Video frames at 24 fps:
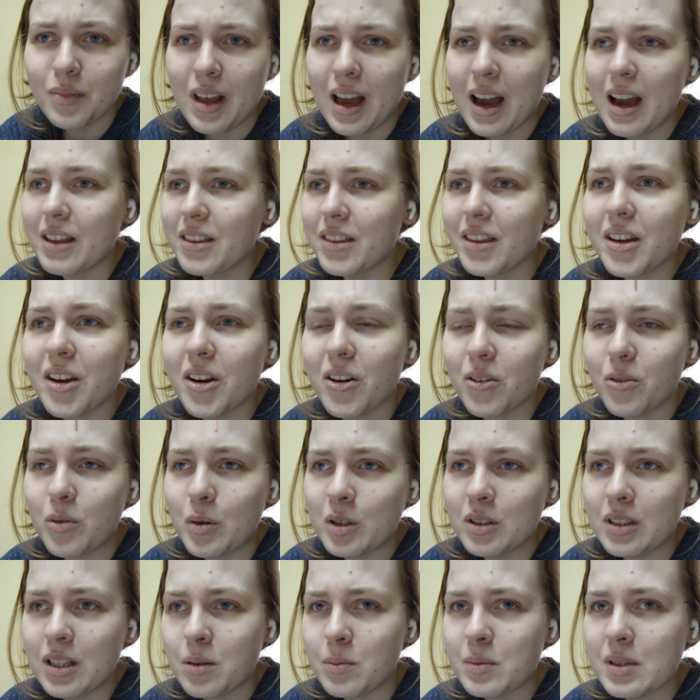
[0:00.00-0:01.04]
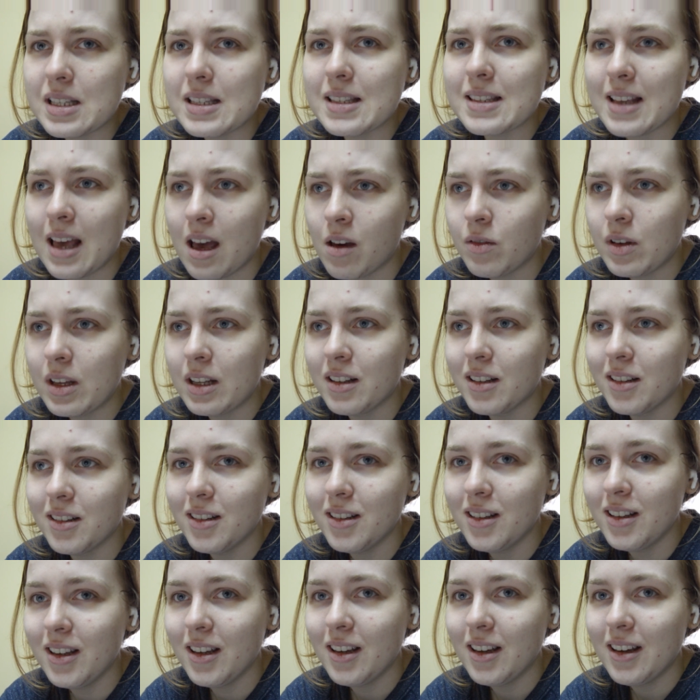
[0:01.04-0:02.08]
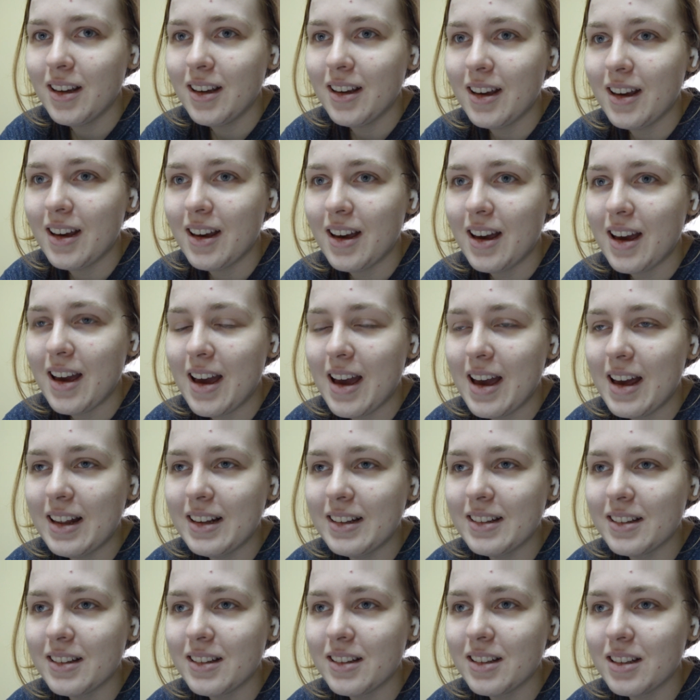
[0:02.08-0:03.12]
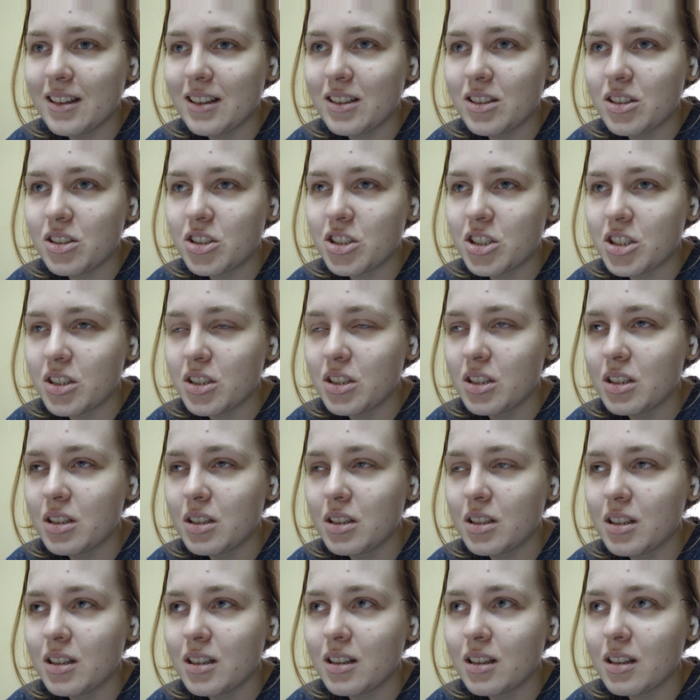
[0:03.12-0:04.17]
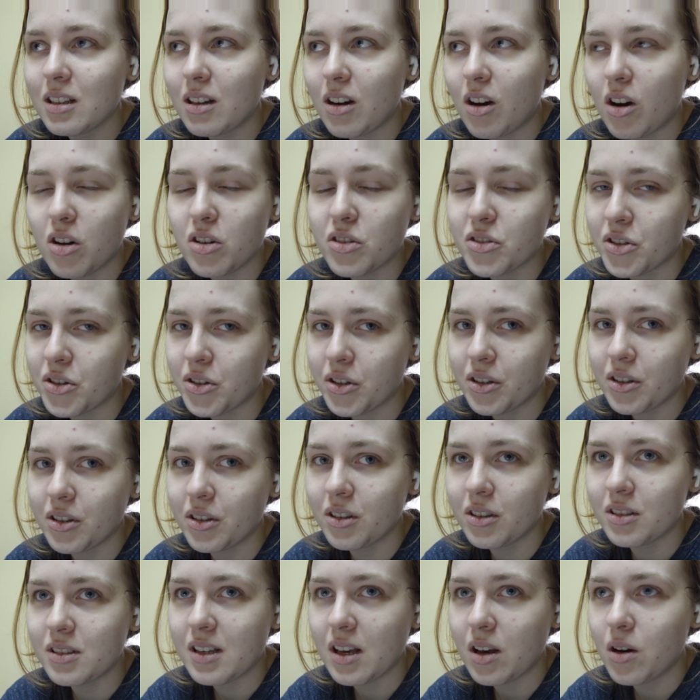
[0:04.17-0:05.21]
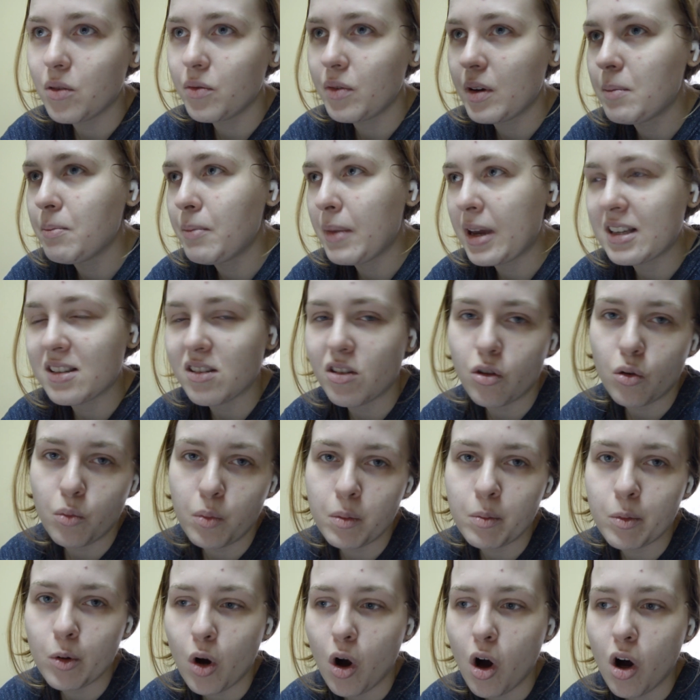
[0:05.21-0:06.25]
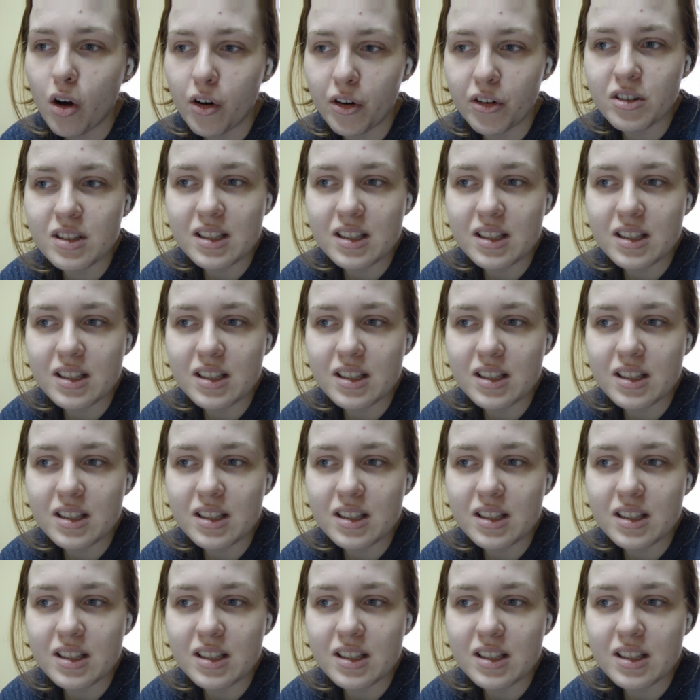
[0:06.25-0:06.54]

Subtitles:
I think her real name is Seven, and she calls herself and makes other people call her